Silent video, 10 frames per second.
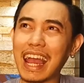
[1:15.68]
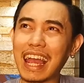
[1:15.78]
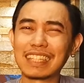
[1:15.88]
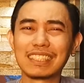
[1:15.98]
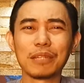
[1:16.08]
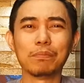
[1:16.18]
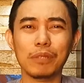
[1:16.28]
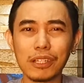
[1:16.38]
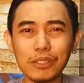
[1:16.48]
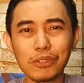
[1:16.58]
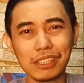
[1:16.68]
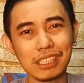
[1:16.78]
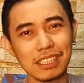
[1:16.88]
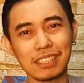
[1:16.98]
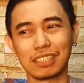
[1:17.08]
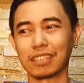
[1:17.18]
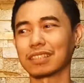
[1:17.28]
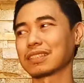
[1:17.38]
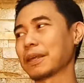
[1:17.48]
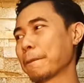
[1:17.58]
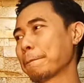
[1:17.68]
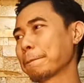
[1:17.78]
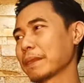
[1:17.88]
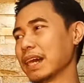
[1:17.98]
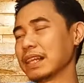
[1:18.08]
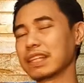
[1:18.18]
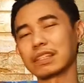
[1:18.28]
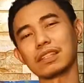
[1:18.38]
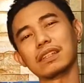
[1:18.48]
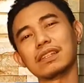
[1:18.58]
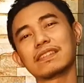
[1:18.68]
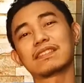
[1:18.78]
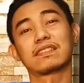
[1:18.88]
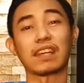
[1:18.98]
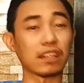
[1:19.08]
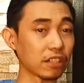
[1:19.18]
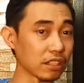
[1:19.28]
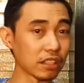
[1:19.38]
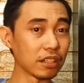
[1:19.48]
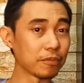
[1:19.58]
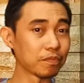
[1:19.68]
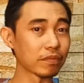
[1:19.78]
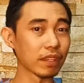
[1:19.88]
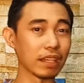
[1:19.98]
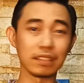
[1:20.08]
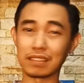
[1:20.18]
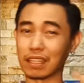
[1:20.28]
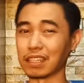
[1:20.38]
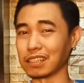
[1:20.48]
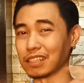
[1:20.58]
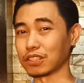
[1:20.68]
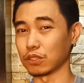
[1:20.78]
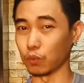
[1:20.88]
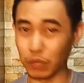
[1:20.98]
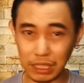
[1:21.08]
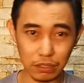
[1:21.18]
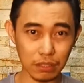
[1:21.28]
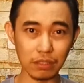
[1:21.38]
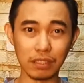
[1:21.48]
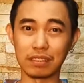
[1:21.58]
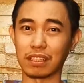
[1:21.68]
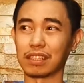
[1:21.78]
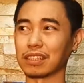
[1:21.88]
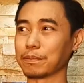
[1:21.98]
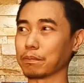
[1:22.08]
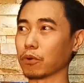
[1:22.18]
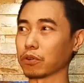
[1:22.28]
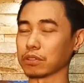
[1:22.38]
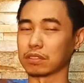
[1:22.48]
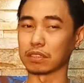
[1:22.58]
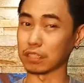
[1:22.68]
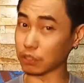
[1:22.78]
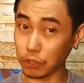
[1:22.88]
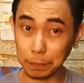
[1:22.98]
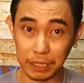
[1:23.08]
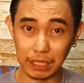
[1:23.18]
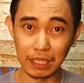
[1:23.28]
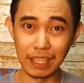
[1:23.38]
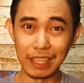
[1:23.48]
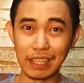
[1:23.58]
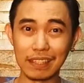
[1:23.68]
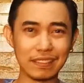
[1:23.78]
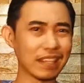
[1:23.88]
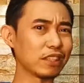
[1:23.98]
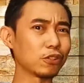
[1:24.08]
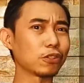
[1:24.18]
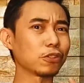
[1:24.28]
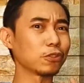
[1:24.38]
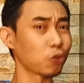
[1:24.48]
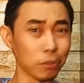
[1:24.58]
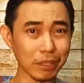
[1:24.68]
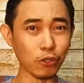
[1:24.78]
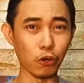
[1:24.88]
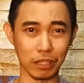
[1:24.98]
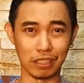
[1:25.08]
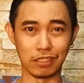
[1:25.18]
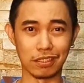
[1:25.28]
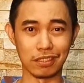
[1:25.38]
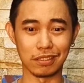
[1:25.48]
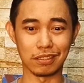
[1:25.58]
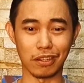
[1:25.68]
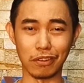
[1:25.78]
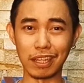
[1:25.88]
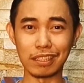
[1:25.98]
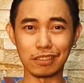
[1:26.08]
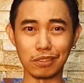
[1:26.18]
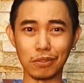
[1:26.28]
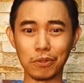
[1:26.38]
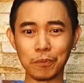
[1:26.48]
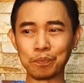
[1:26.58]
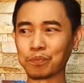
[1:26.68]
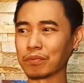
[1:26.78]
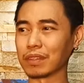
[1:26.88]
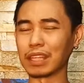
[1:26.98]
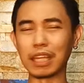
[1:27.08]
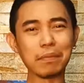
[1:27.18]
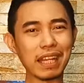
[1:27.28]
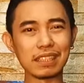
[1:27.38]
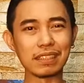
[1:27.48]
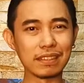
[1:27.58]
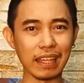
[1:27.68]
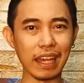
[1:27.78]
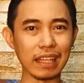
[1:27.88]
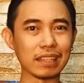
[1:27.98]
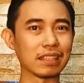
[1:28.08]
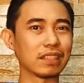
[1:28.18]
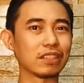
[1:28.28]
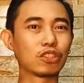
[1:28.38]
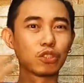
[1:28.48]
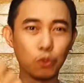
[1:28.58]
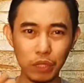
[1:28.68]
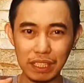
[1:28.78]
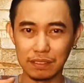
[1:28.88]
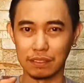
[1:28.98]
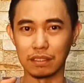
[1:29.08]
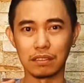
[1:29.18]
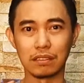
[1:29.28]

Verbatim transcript: I'd say blood orange is just a little thicker, it's a little sweeter, it's a little more syrupy than your normal orange. Alright, so imagine that squeezed